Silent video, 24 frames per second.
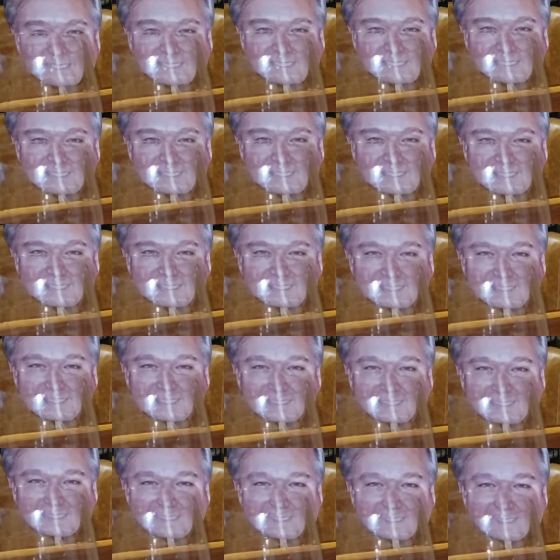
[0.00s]

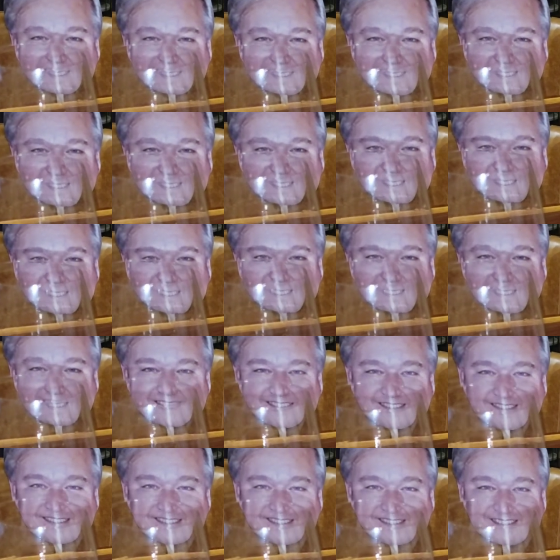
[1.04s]

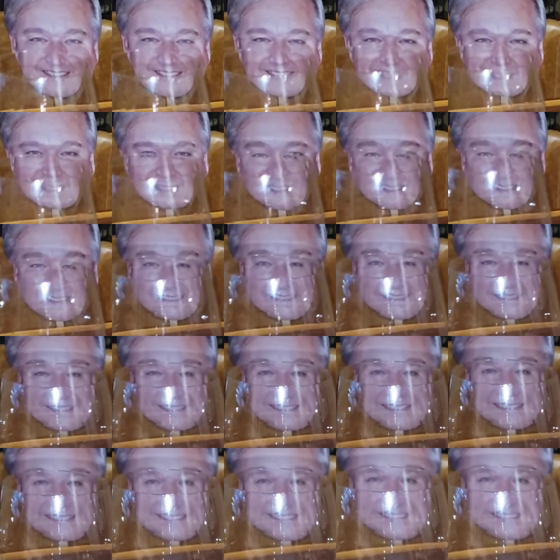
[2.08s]
No one is speaking in this clip.